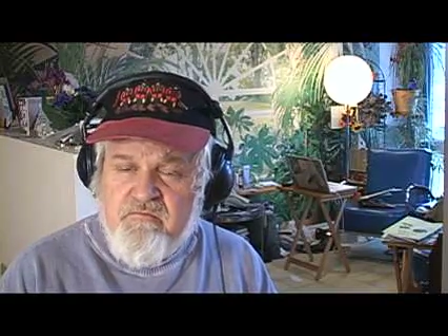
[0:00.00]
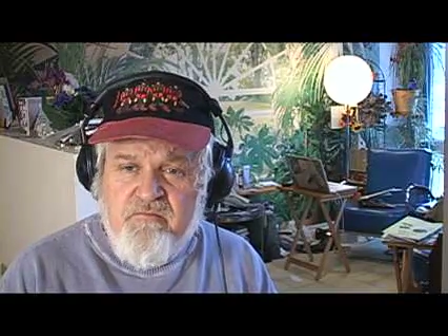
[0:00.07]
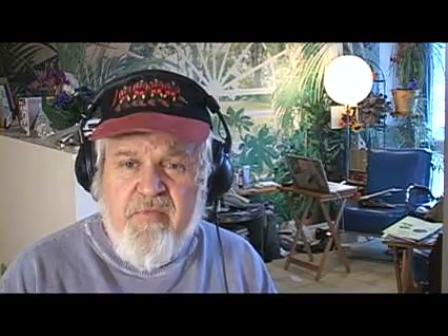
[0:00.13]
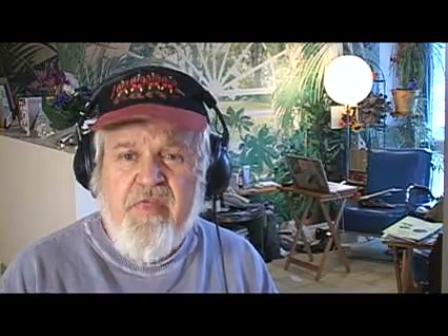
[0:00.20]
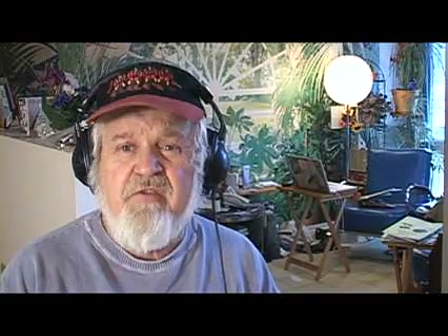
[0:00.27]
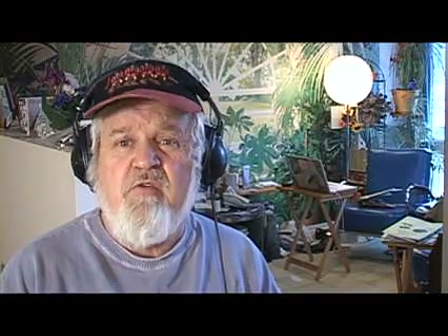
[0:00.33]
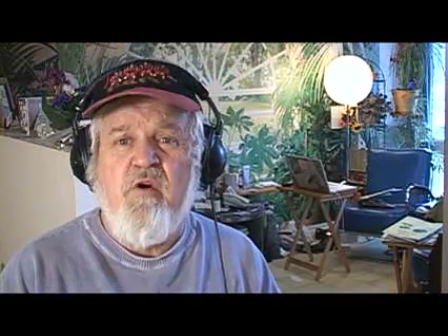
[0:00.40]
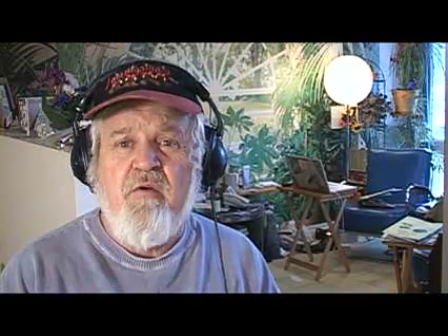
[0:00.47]

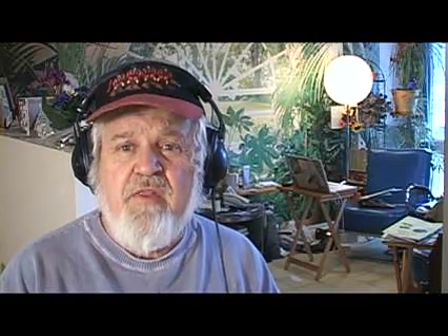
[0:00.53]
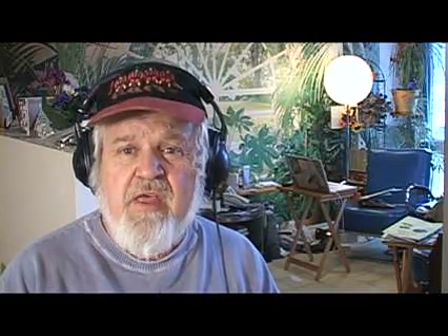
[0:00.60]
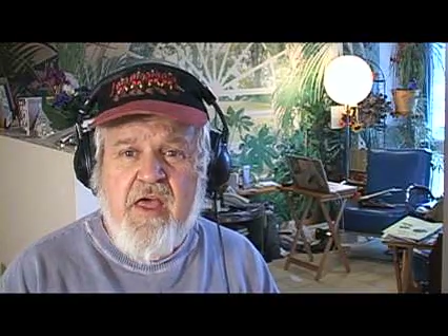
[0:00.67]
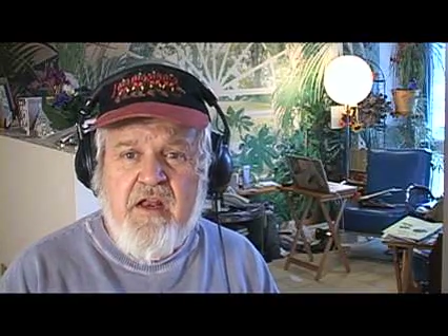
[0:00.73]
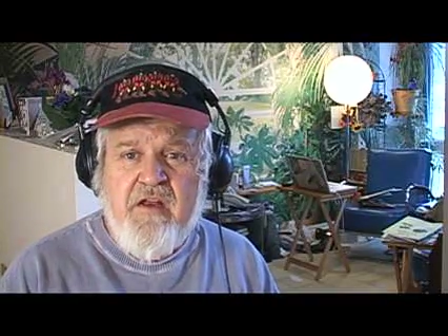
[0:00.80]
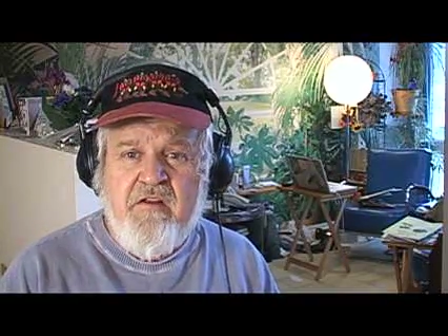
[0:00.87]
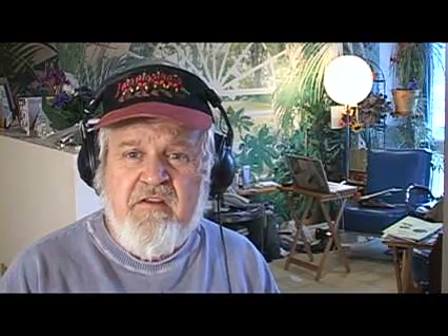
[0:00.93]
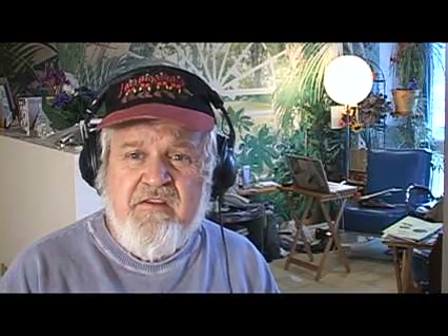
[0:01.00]
thrown
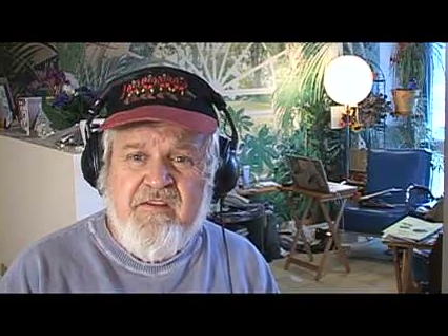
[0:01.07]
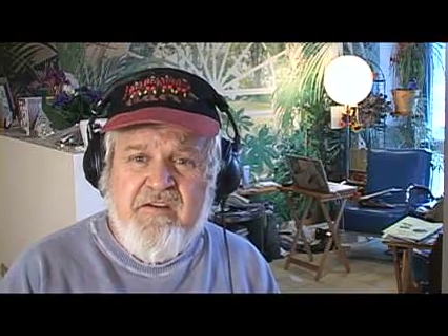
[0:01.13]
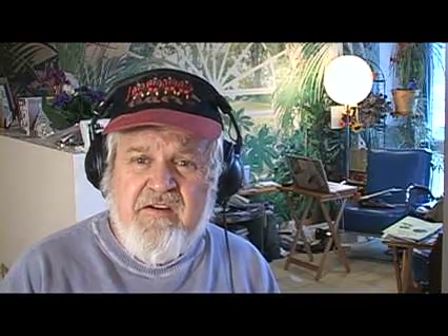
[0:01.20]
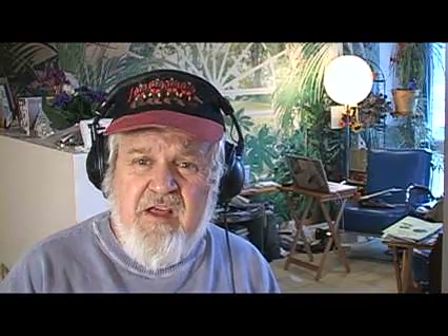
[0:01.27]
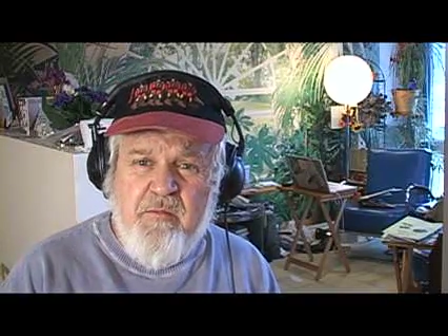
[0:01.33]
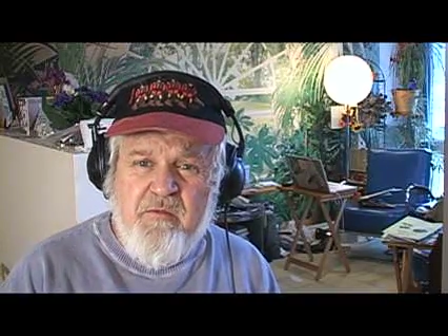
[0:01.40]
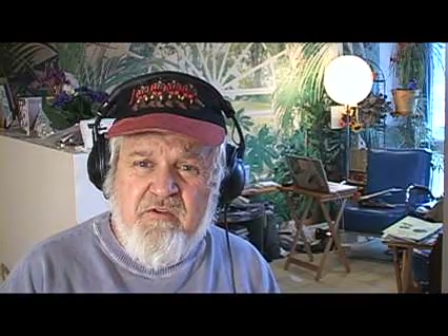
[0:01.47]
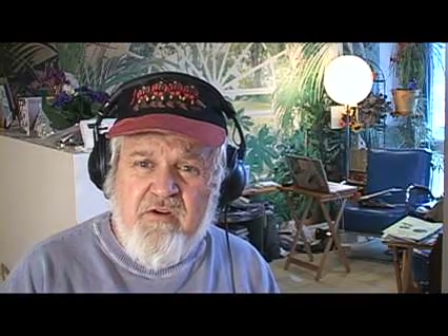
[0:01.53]
that into the
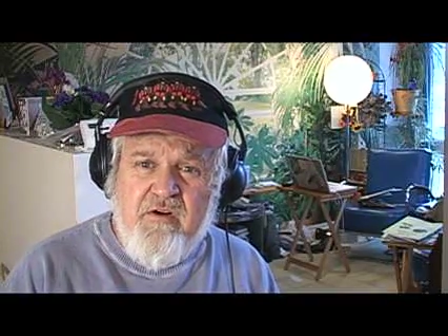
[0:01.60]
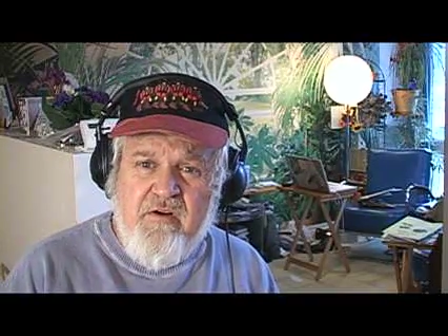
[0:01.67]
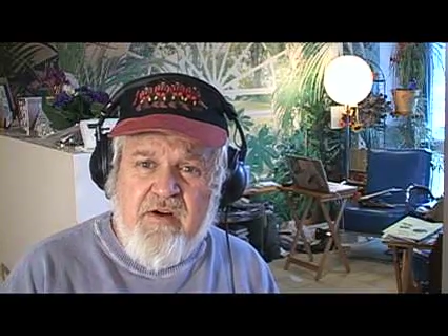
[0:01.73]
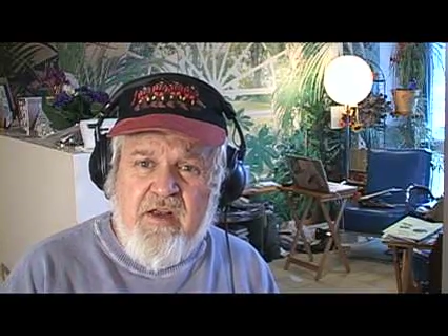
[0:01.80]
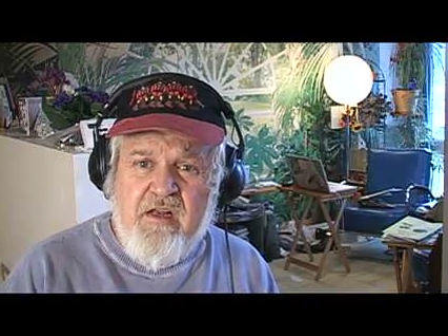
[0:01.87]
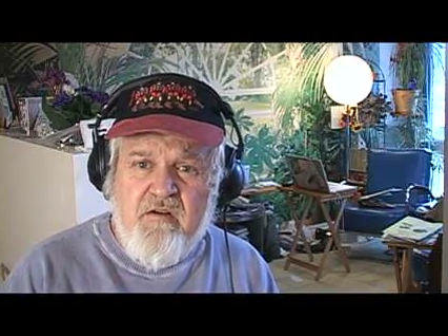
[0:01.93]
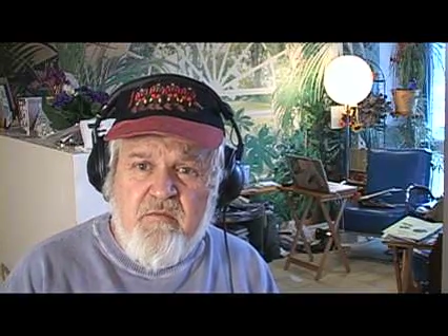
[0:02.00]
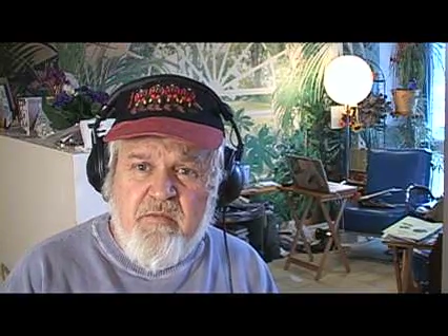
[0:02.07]
dumpster
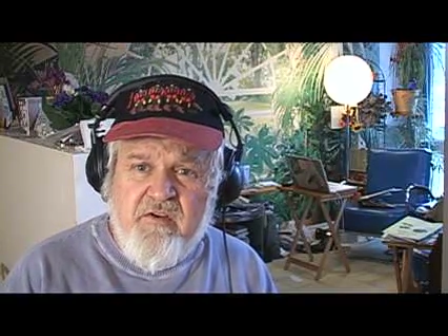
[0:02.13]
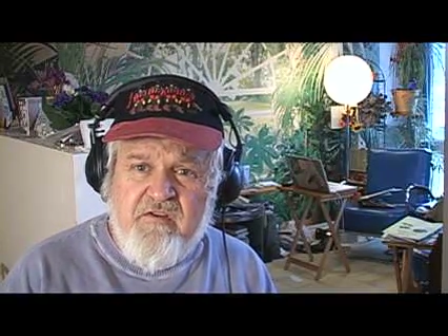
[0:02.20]
and it'd be